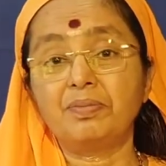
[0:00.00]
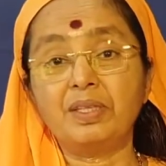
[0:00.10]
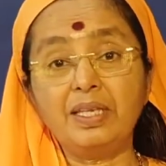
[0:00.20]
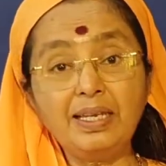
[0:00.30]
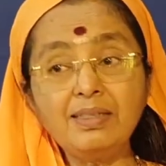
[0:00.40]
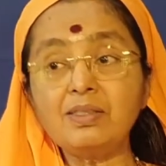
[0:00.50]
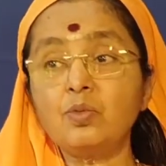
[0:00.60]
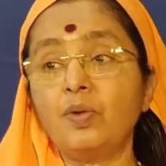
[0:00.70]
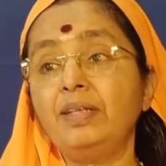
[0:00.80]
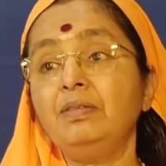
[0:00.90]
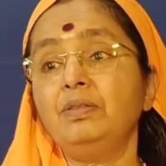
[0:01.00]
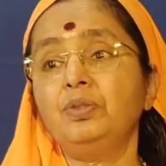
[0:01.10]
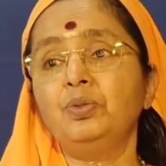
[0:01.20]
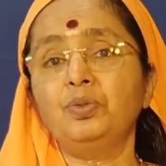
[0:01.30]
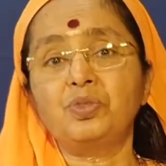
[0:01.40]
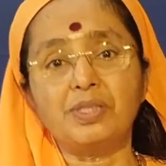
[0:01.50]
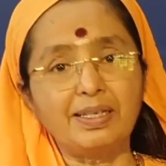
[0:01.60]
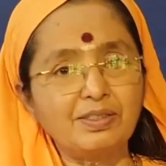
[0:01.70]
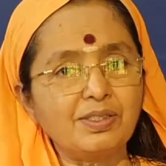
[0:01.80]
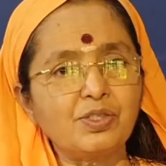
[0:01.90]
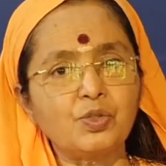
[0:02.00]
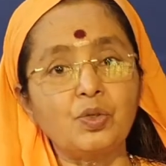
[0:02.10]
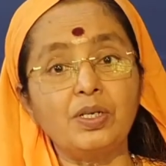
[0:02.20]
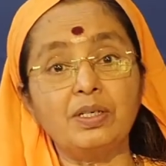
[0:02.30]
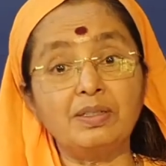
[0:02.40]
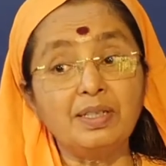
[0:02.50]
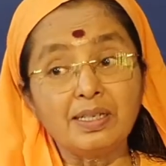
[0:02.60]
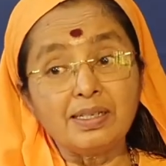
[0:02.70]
Kings went to sages to learn.